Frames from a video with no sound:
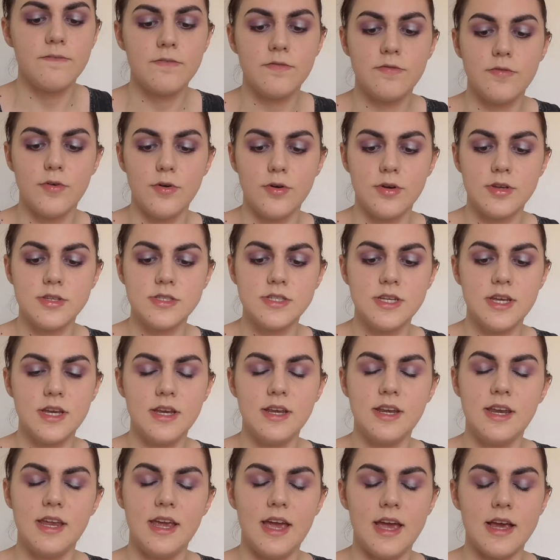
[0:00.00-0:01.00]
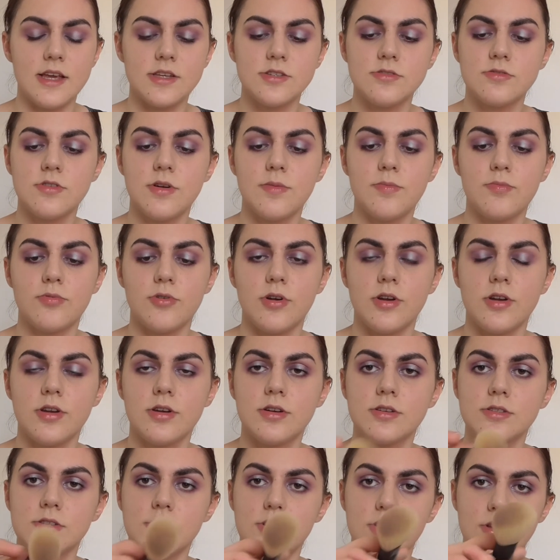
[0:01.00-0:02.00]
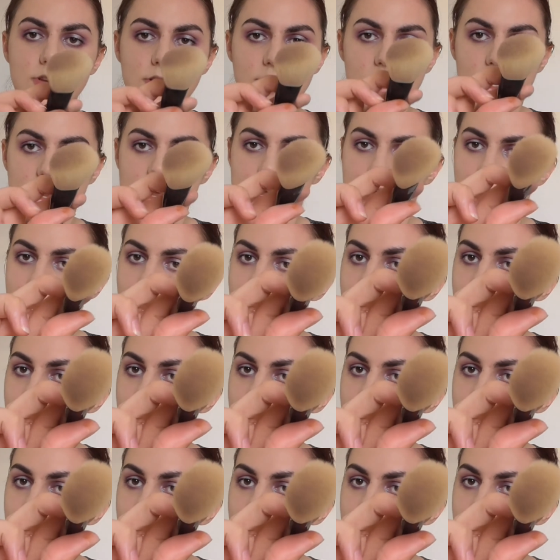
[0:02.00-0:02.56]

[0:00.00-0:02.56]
Focusing the extra product on the